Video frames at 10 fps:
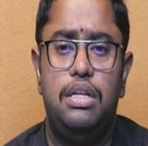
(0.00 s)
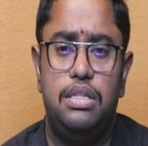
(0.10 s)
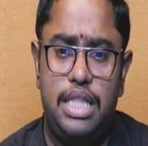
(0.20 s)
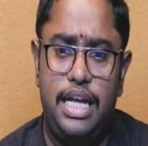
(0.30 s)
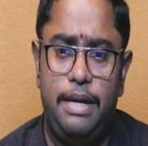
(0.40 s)

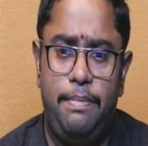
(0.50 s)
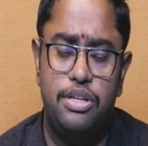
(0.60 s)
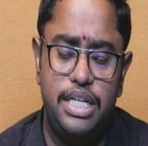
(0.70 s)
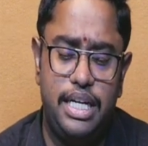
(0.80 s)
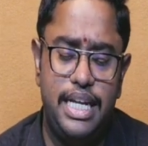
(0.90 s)
the
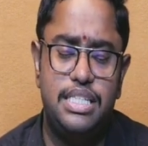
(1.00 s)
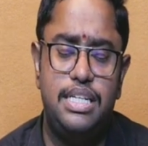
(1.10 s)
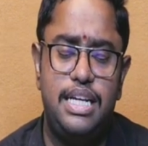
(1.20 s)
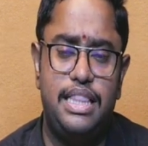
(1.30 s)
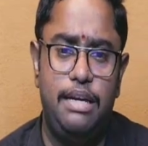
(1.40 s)
repository is
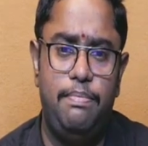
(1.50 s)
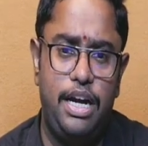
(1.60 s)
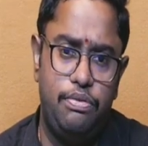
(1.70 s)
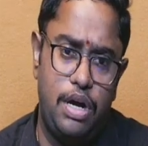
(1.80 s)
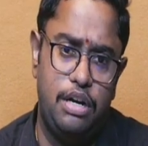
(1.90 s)
nothing
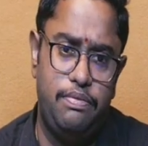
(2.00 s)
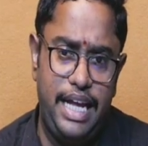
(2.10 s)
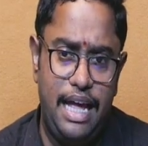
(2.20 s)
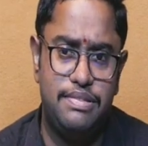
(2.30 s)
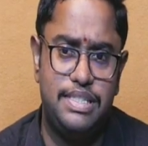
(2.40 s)
but what
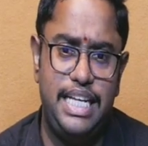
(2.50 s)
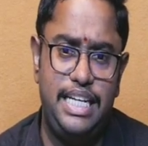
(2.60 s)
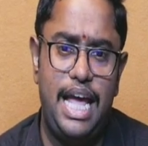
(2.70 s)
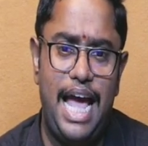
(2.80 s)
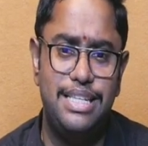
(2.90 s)
we have
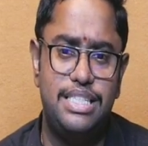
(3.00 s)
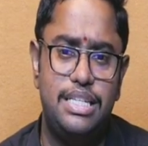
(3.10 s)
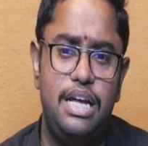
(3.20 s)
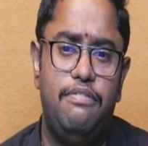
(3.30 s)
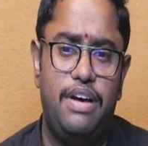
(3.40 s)
seen
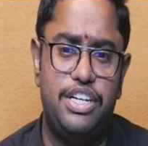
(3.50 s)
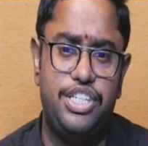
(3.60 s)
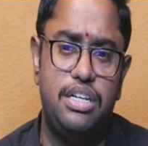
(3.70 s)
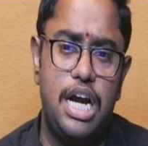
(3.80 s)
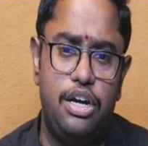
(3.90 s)
as
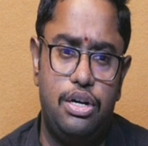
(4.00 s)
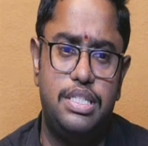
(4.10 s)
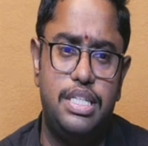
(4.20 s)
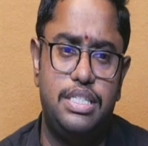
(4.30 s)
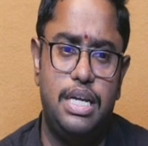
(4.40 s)
version control
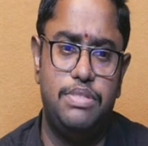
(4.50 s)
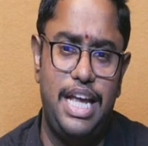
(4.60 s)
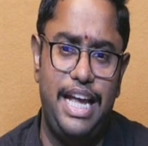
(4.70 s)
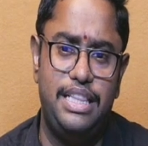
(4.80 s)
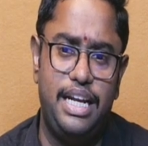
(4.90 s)
systems,
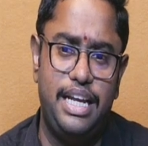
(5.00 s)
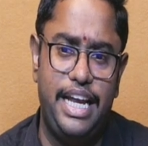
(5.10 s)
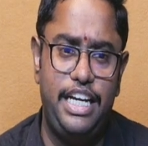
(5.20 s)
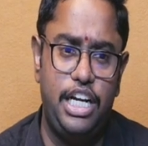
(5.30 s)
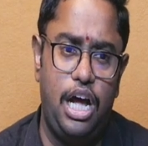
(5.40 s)
either
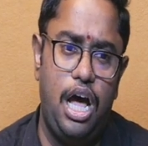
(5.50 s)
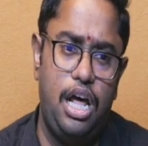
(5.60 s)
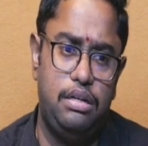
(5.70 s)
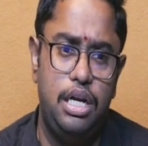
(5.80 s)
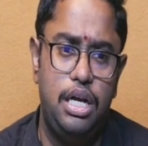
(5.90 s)
Git
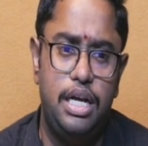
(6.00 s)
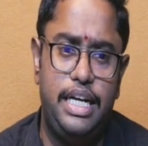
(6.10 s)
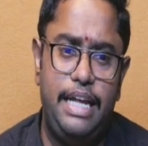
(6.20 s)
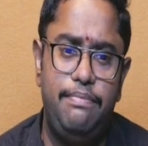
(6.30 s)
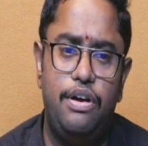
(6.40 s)
or
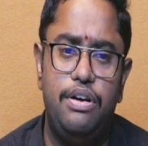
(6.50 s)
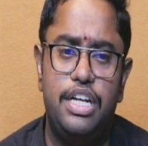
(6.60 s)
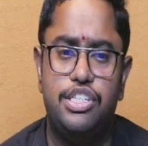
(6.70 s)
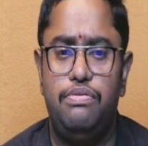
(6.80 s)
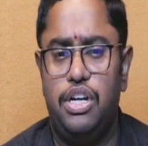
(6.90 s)
Team
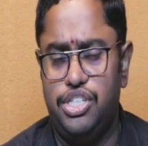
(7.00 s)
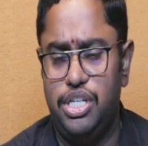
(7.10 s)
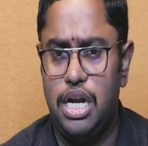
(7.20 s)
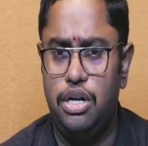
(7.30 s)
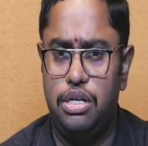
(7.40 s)
Foundation
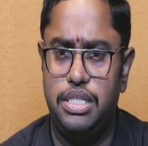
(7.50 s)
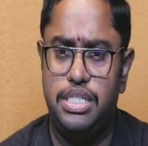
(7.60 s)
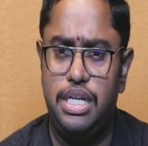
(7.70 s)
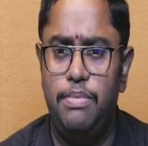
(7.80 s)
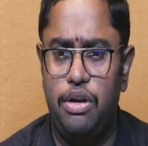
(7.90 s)
version control
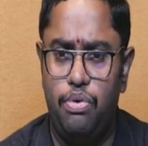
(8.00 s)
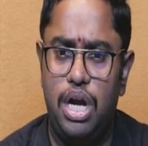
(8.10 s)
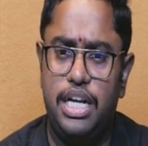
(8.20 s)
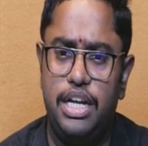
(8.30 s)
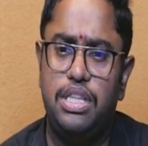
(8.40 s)
system, or
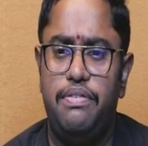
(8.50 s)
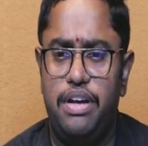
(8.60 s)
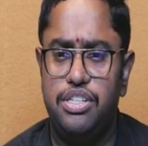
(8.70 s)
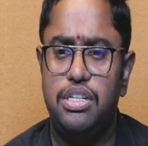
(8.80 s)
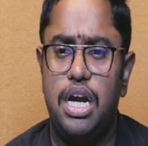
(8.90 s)
whatever the
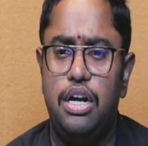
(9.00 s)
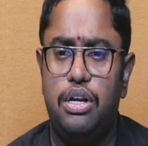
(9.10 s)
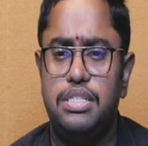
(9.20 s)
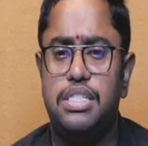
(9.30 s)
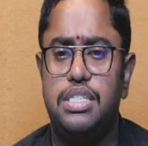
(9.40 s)
version
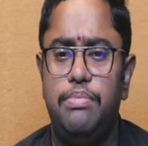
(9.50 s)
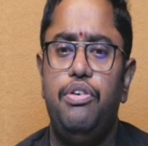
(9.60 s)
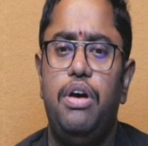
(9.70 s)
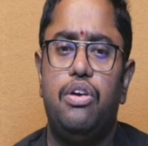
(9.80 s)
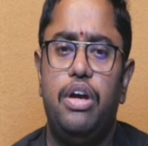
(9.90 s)
control system
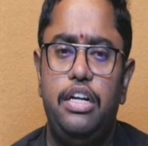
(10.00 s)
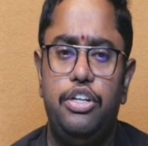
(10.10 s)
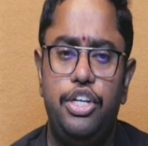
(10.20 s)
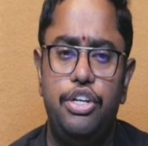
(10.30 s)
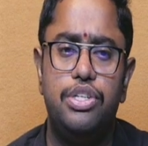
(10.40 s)
you are going
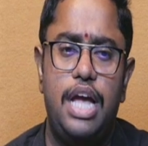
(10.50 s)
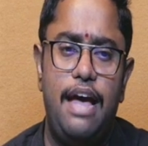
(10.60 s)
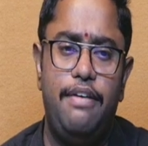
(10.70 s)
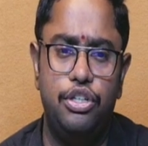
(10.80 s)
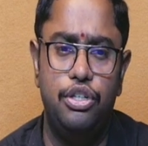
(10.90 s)
to use. You
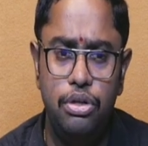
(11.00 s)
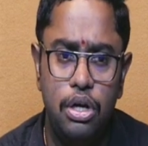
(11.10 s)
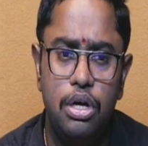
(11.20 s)
have to